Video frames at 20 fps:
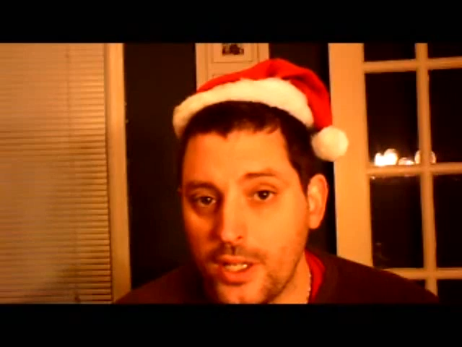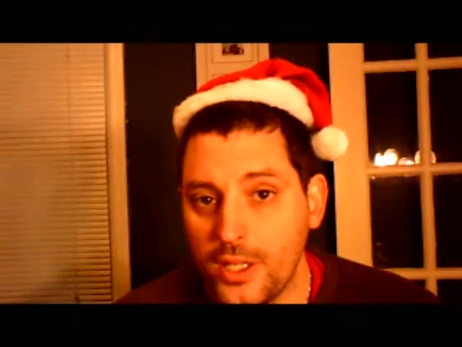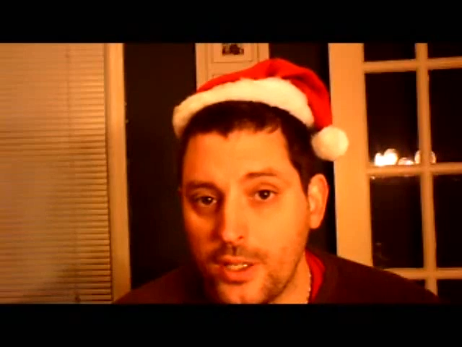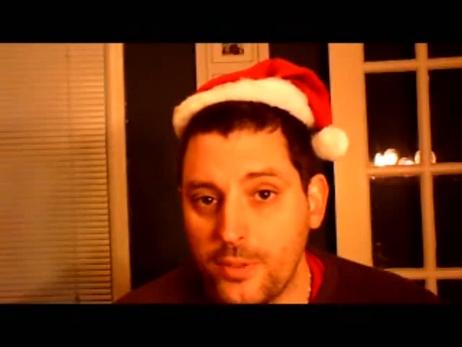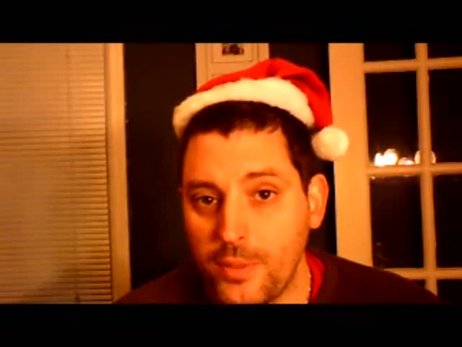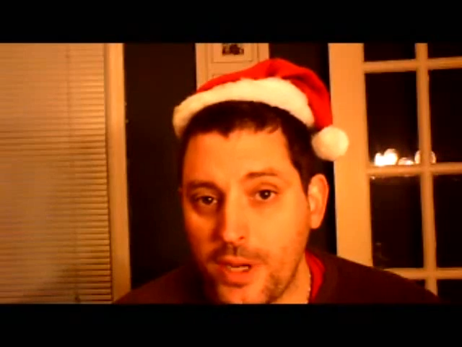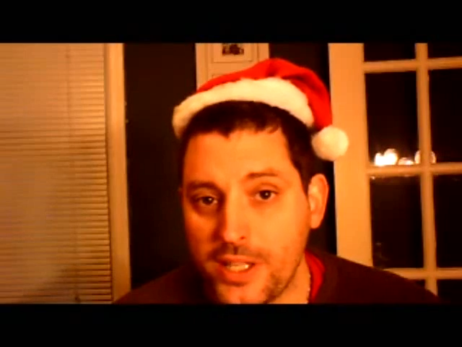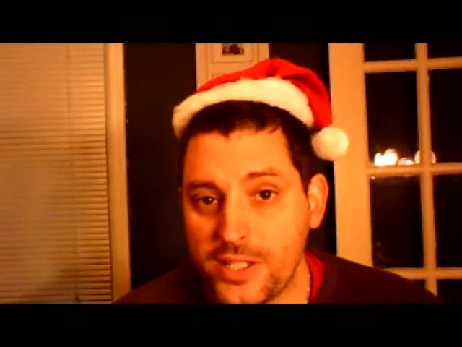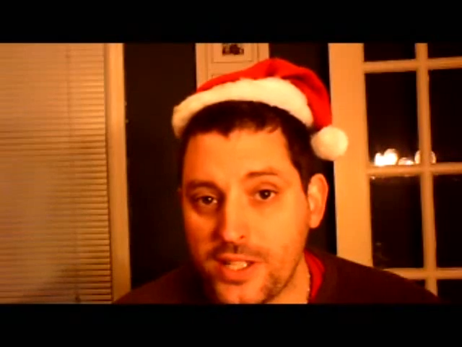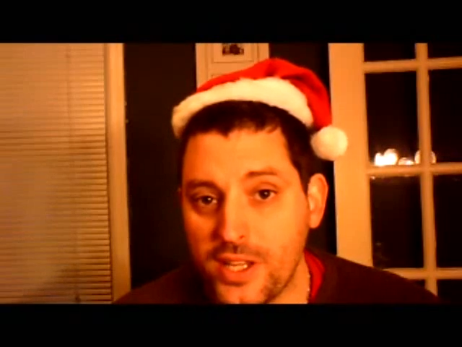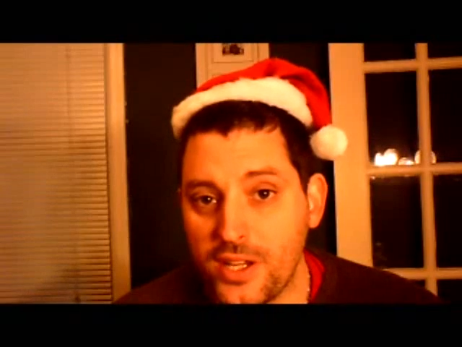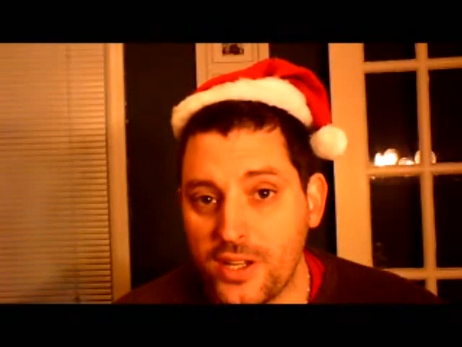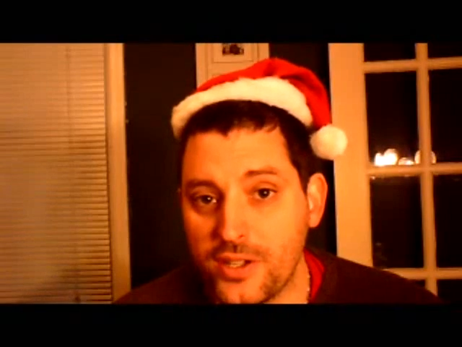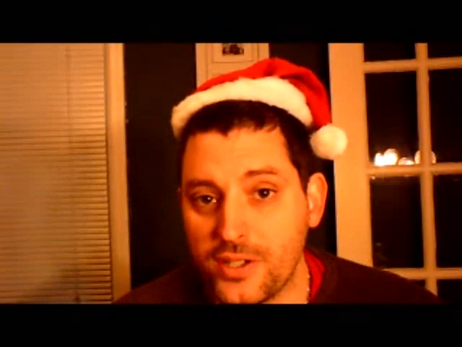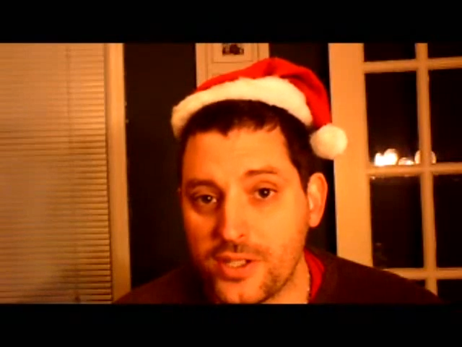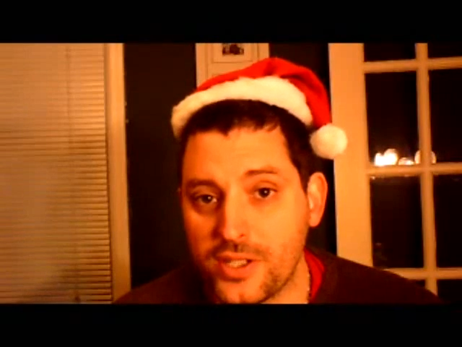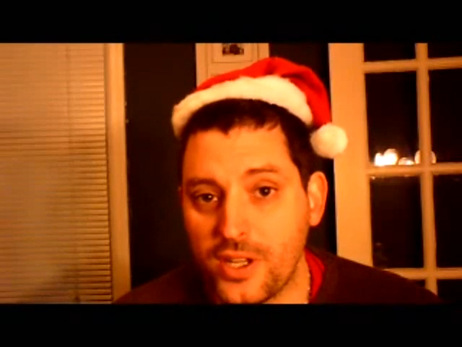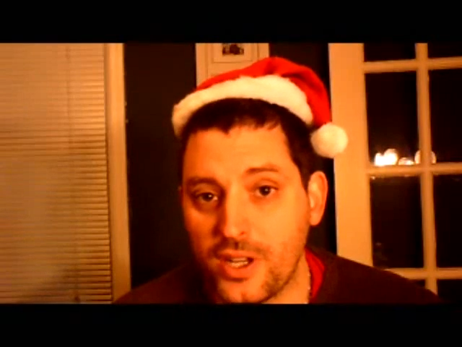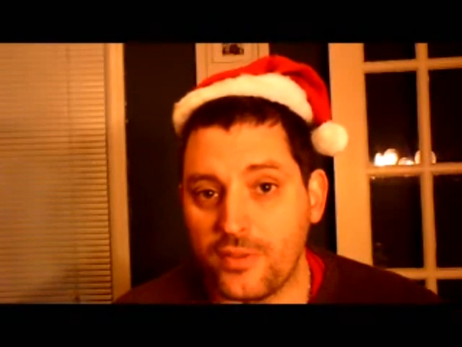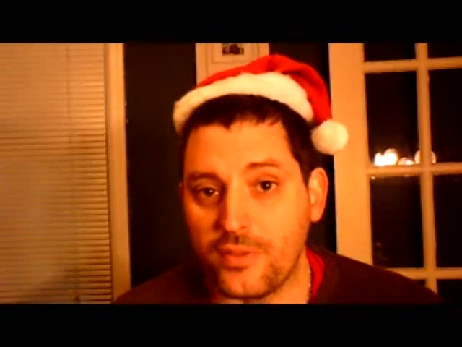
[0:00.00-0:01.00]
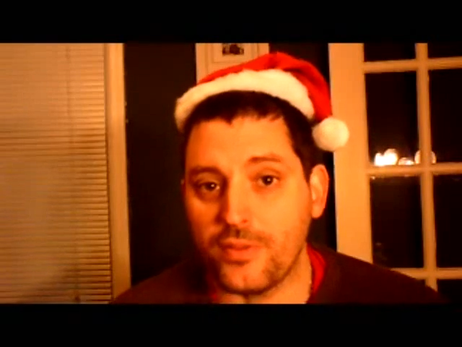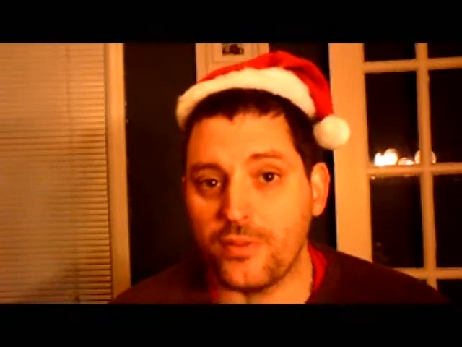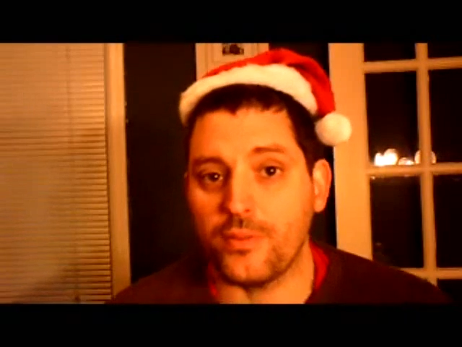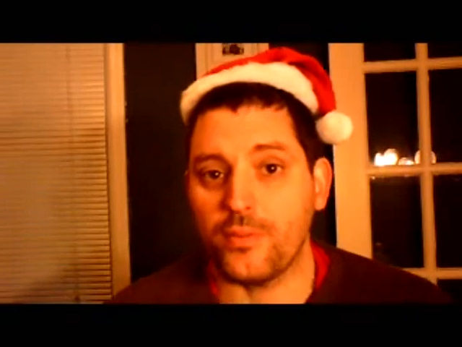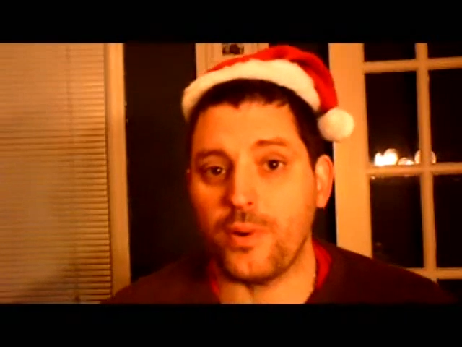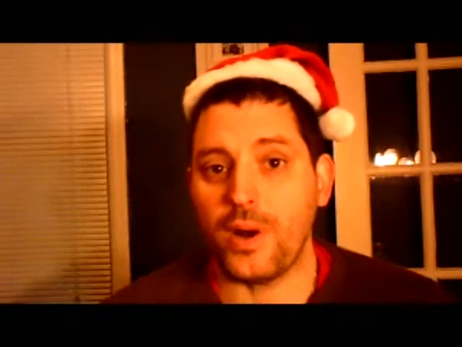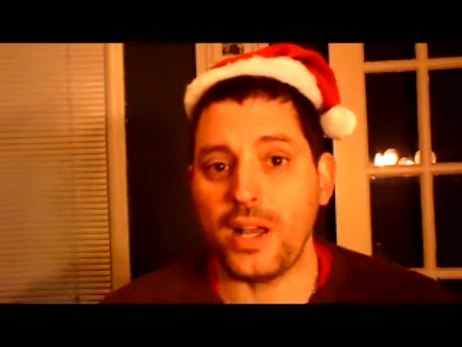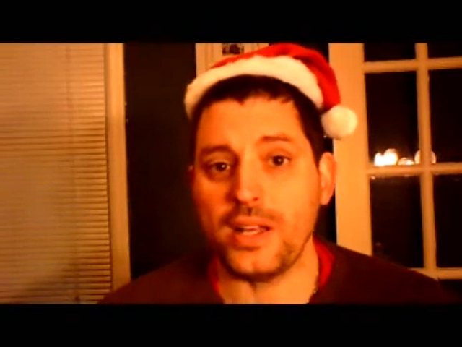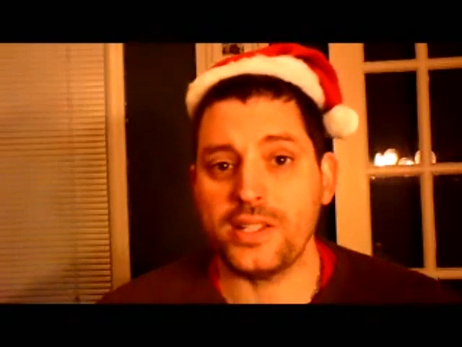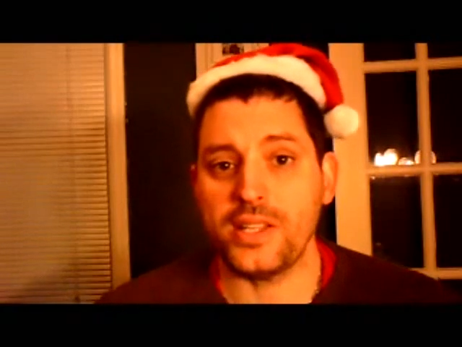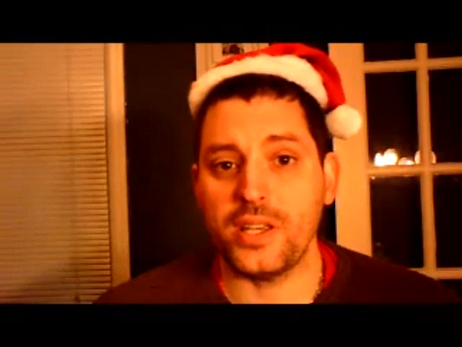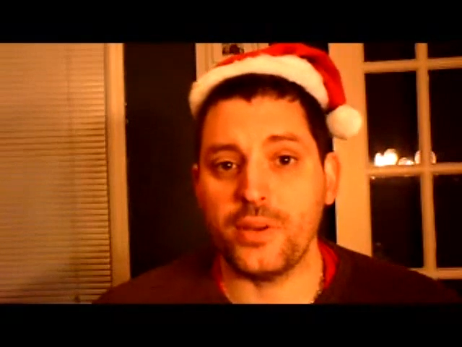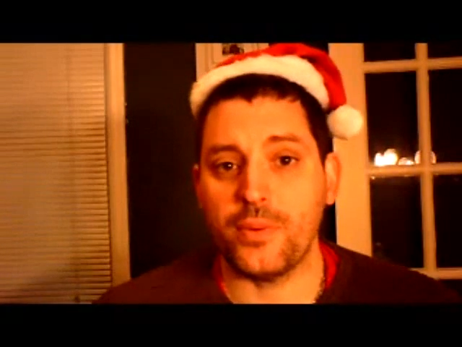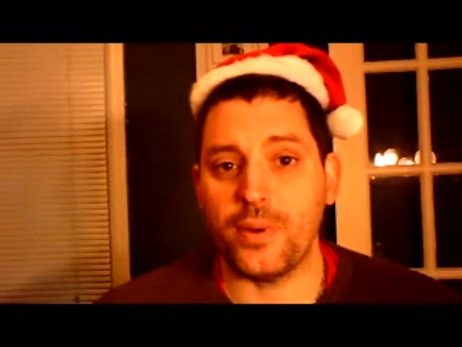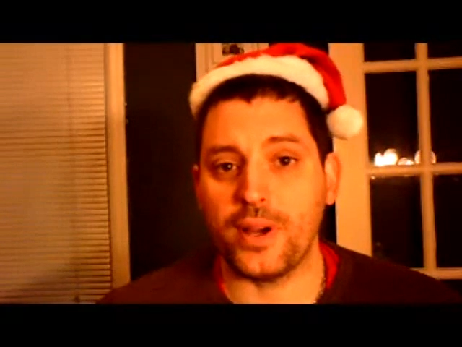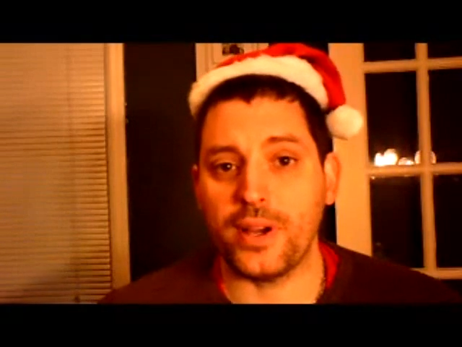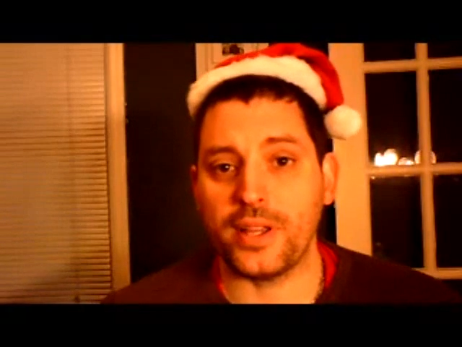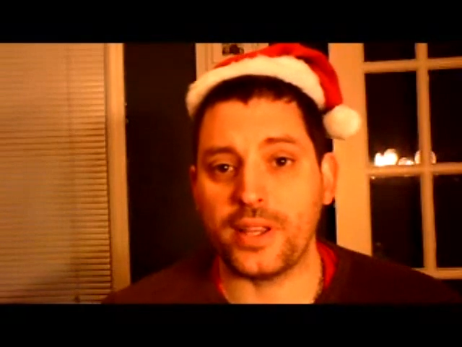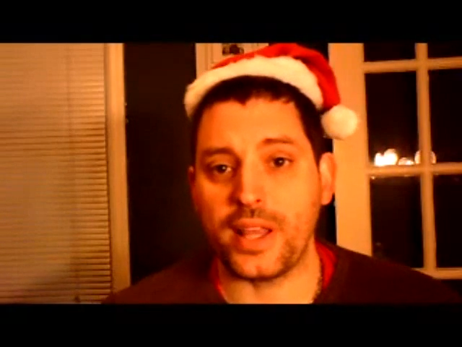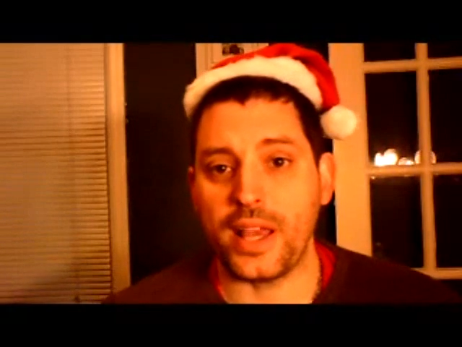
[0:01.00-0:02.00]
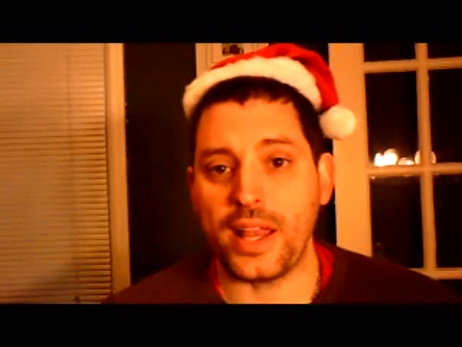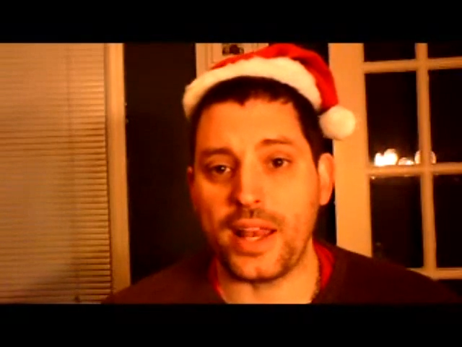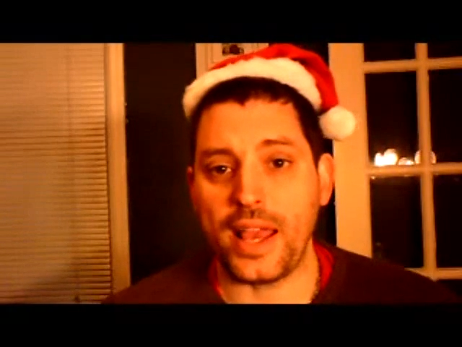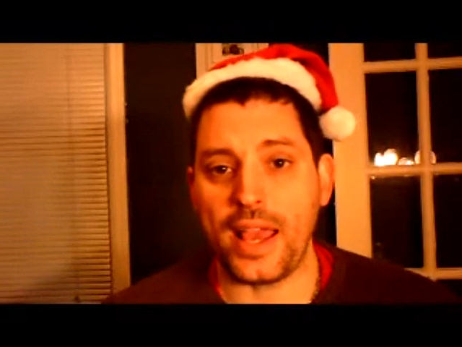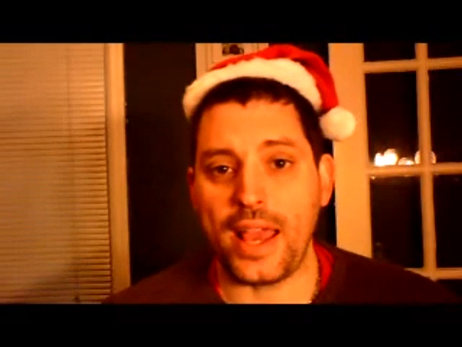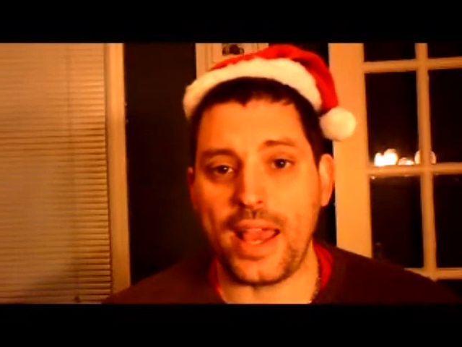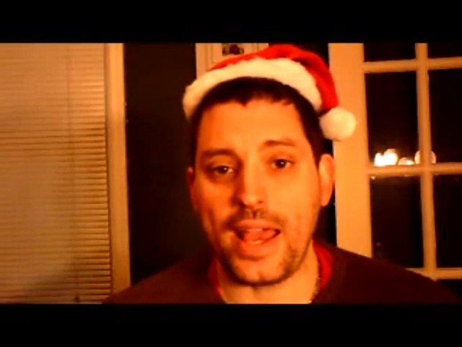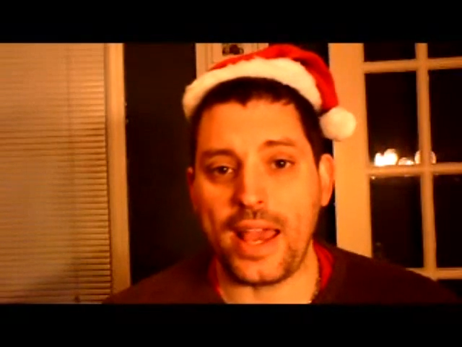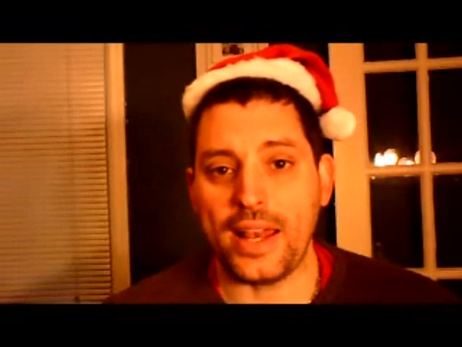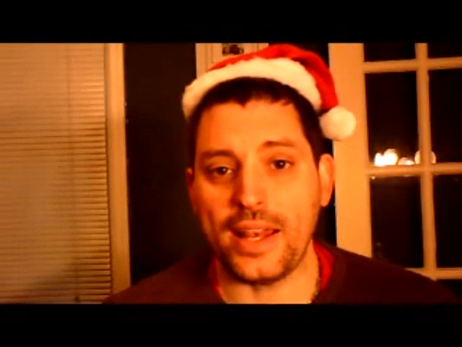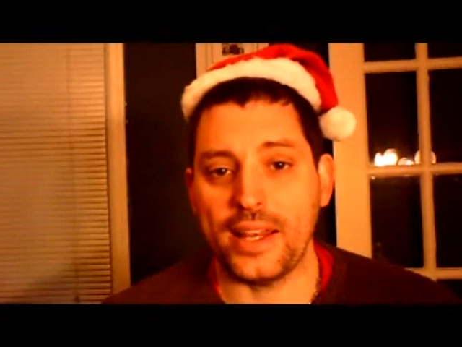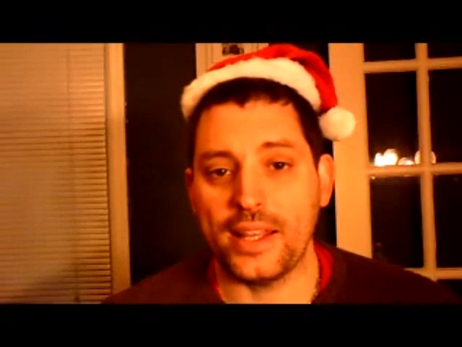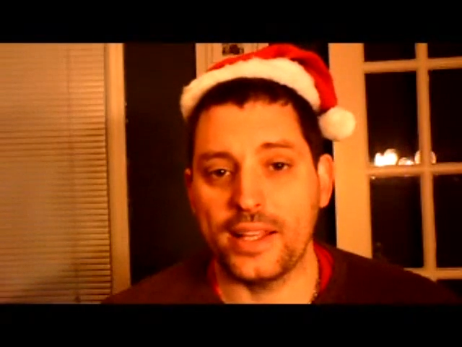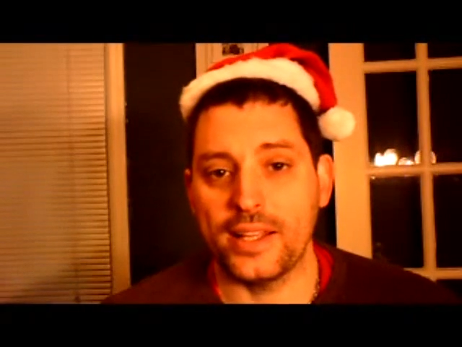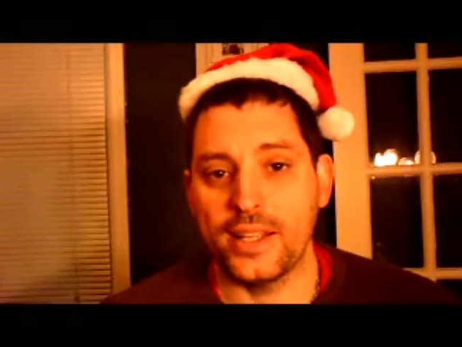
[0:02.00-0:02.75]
You might say to yourself, why is he wearing that hat?